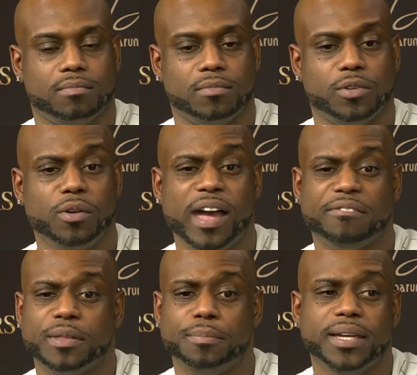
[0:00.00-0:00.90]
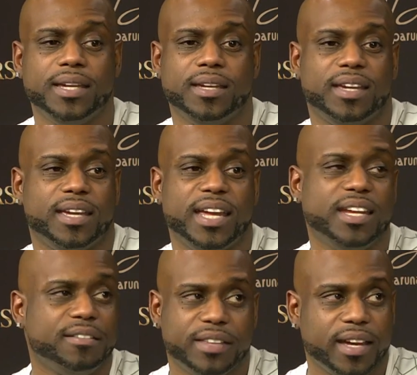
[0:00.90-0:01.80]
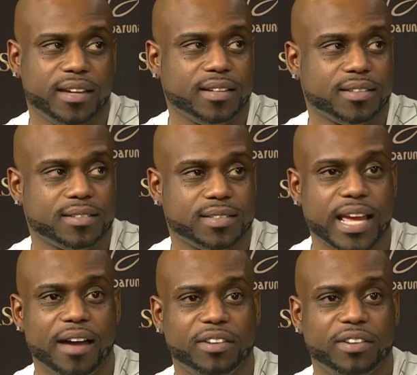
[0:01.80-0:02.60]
you don't have to be any of that to have a